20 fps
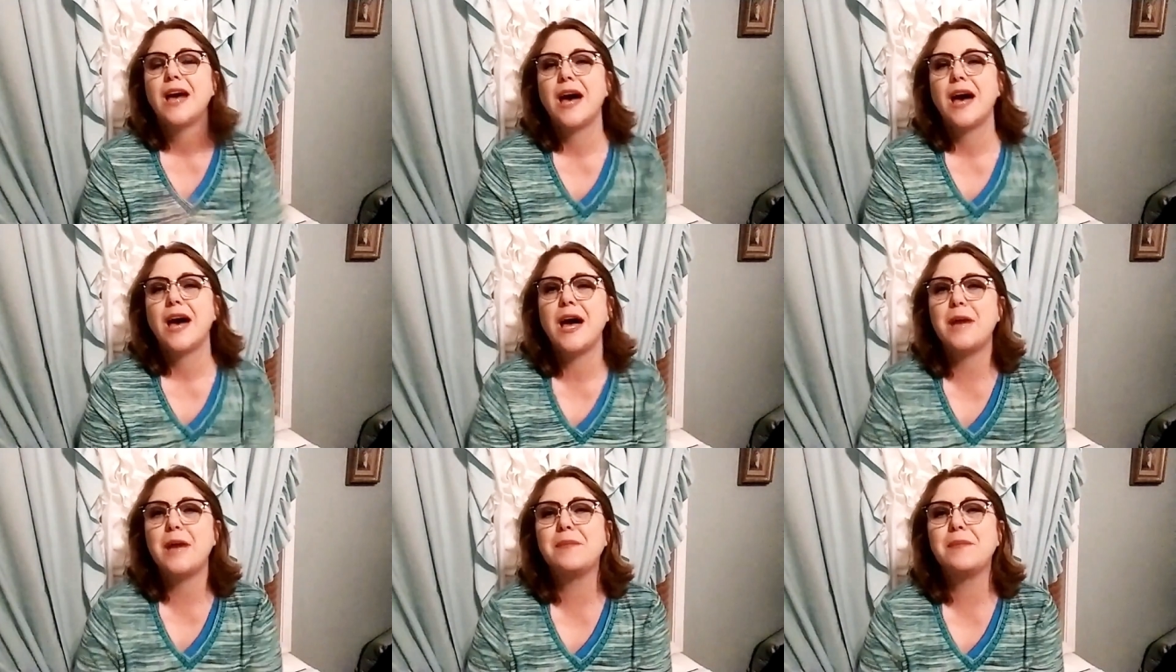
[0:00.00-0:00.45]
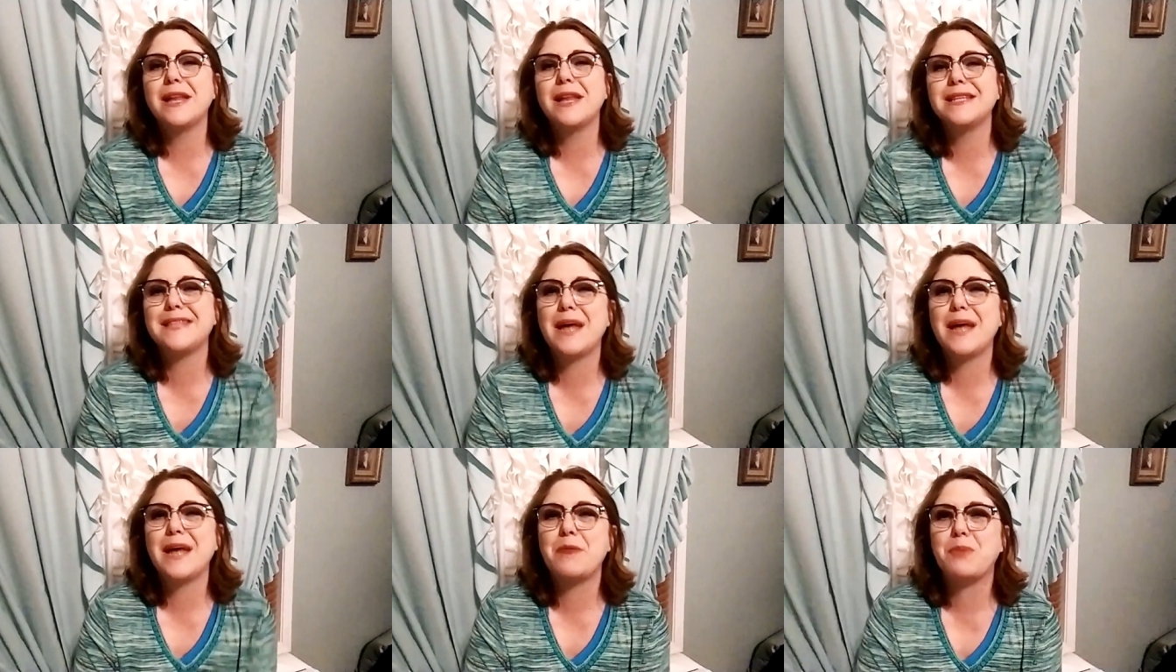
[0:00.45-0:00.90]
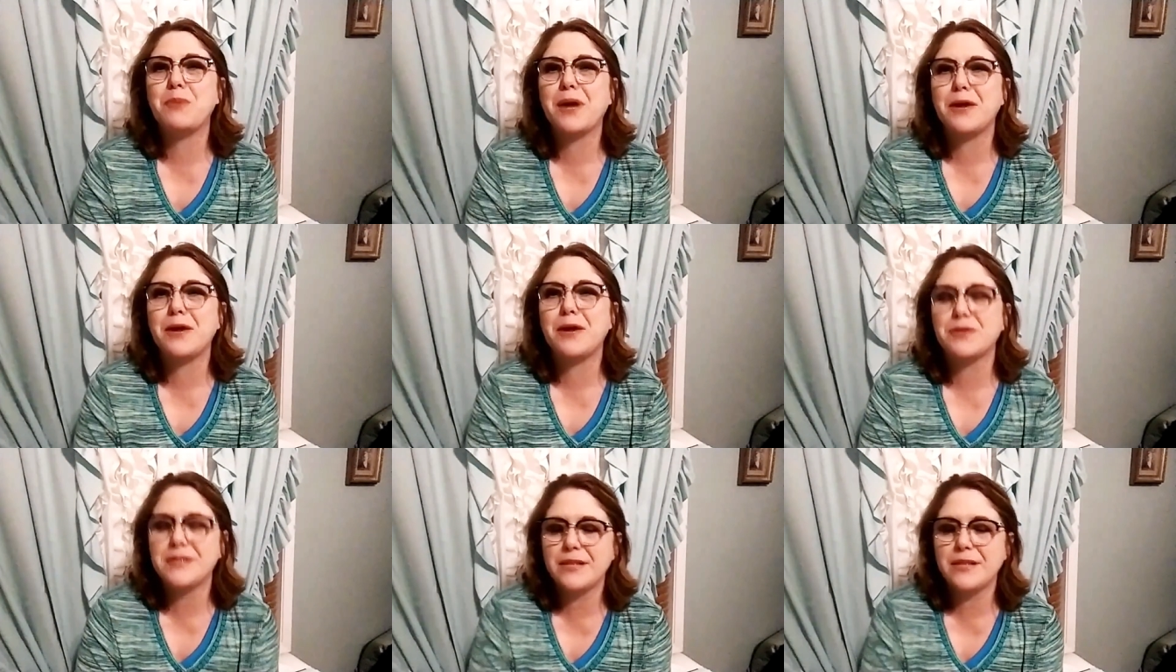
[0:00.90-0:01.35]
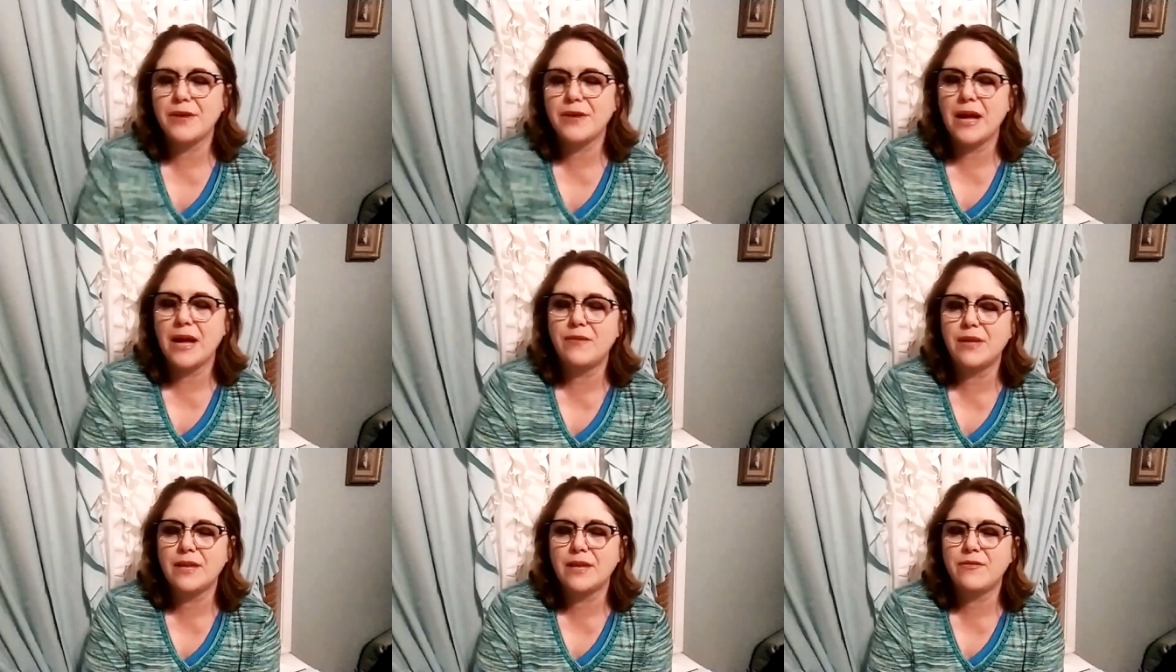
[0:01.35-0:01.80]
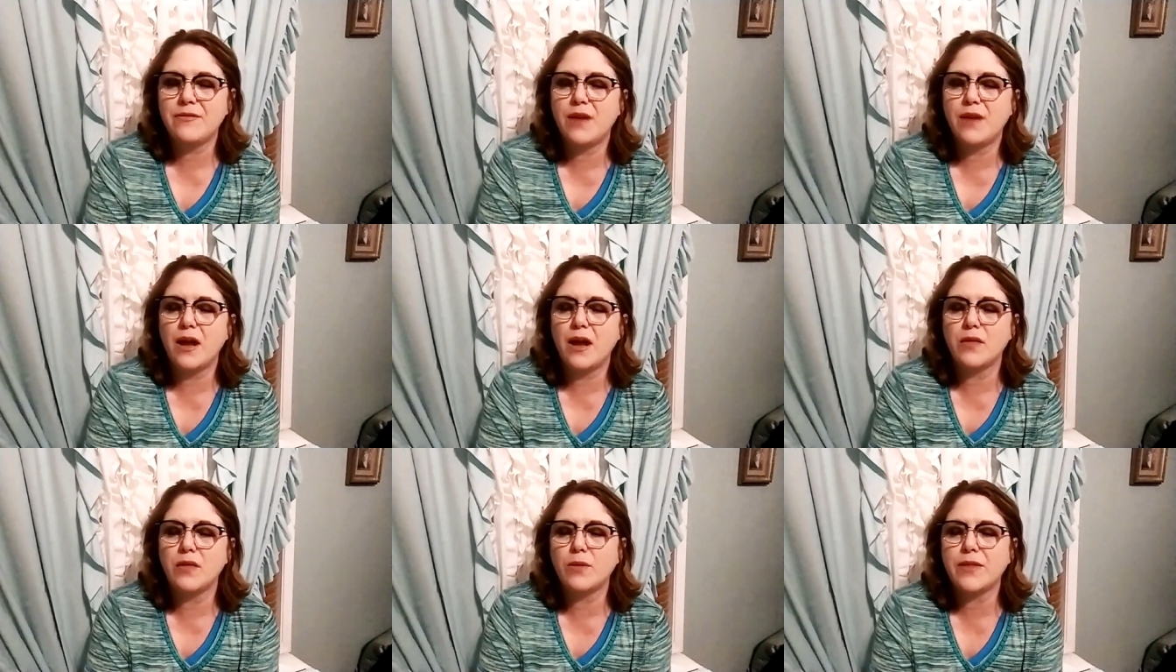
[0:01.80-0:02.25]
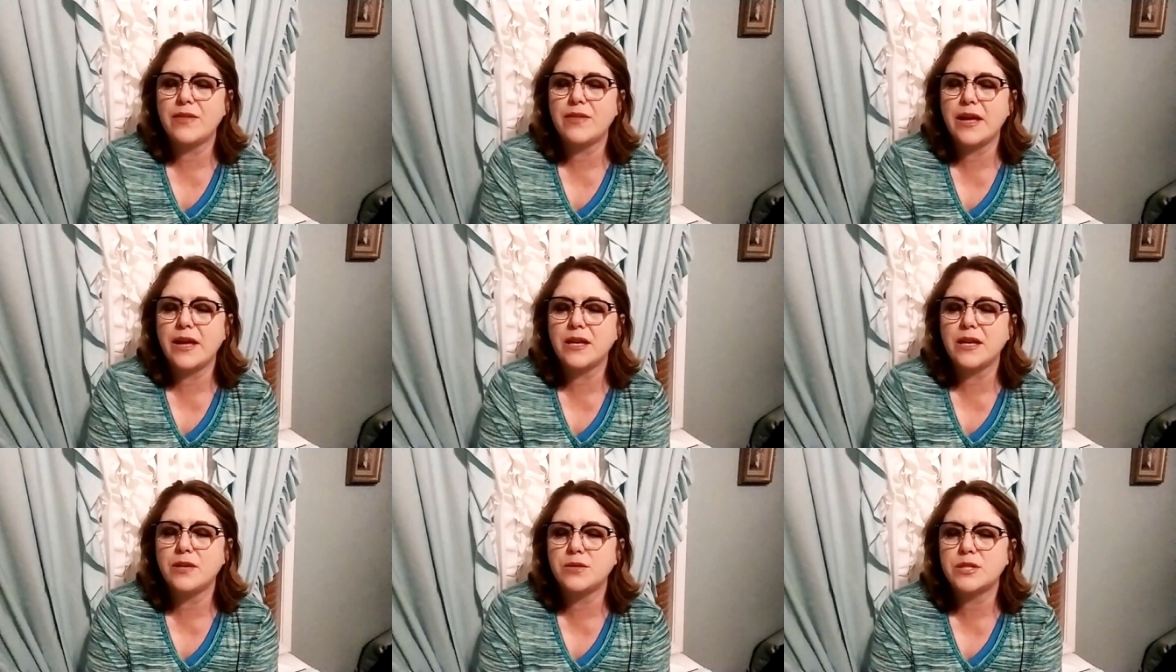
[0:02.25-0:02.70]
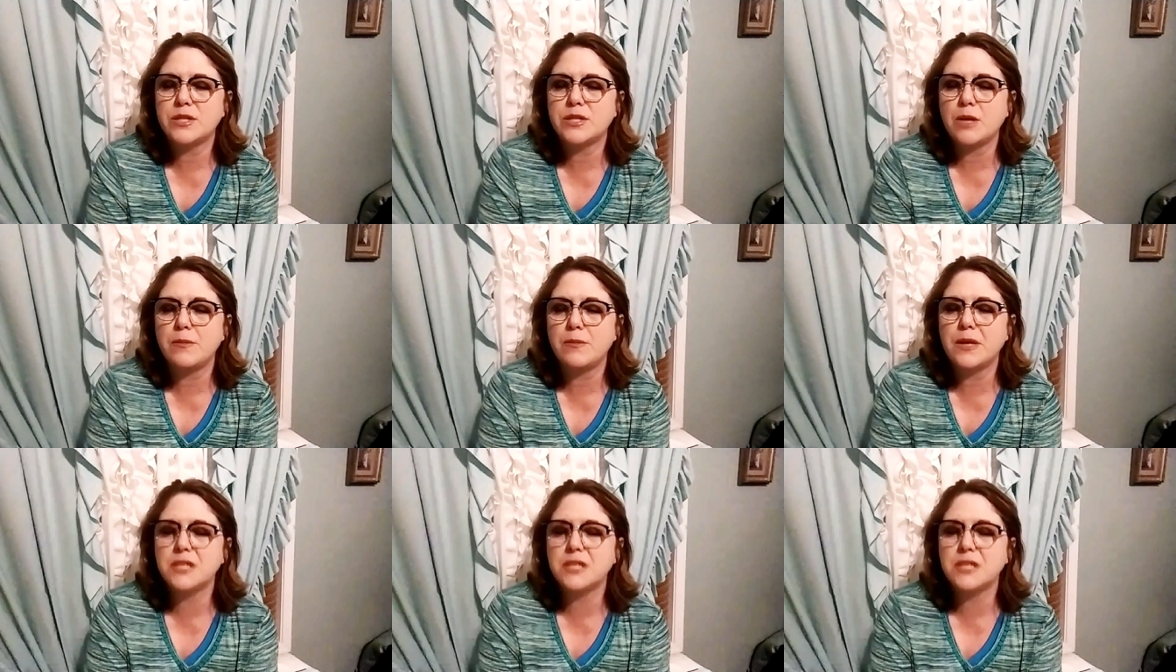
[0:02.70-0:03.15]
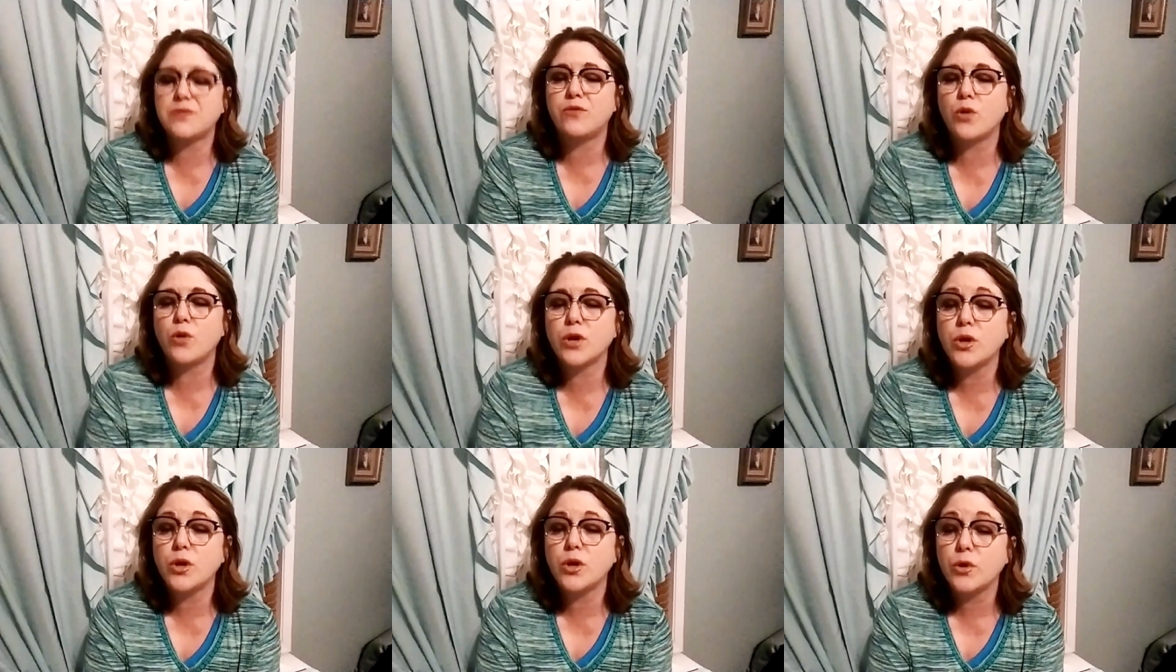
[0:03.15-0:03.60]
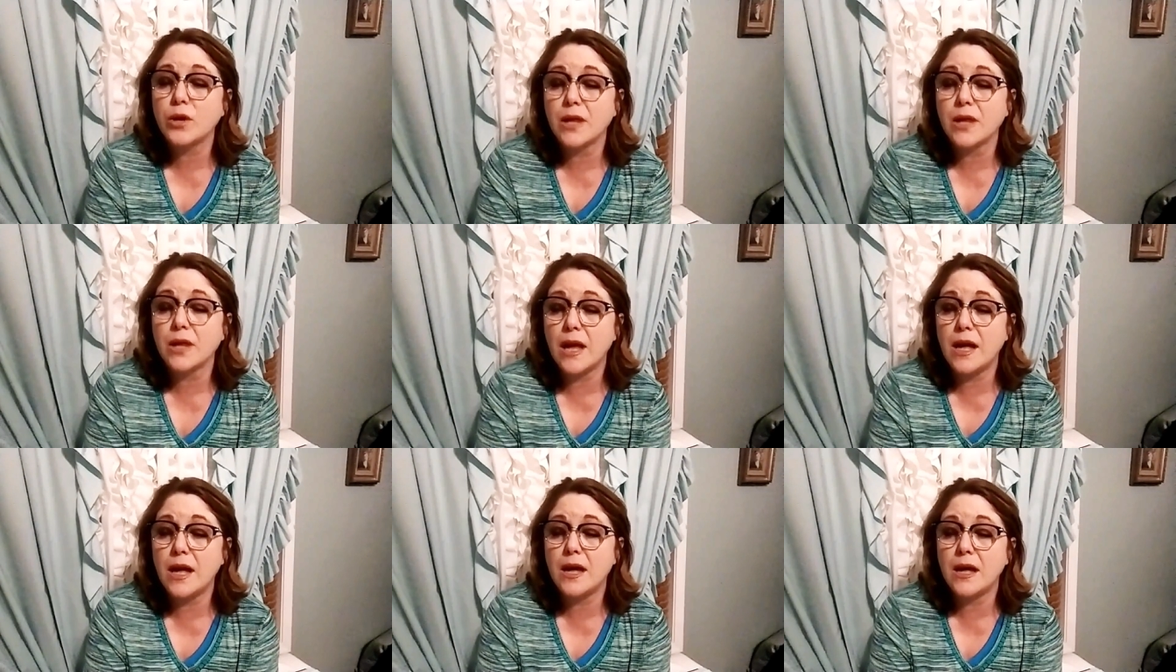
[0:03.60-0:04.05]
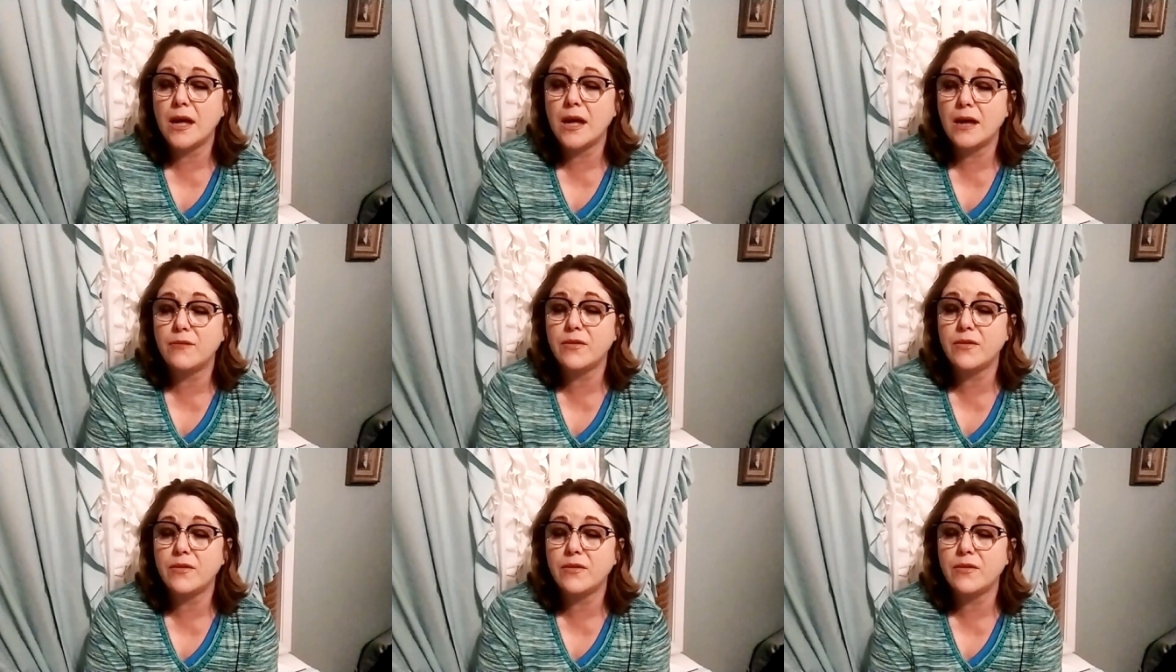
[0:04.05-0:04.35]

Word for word: Um, let's say our prayers. Dear Heavenly Father, we thank you so much for your love,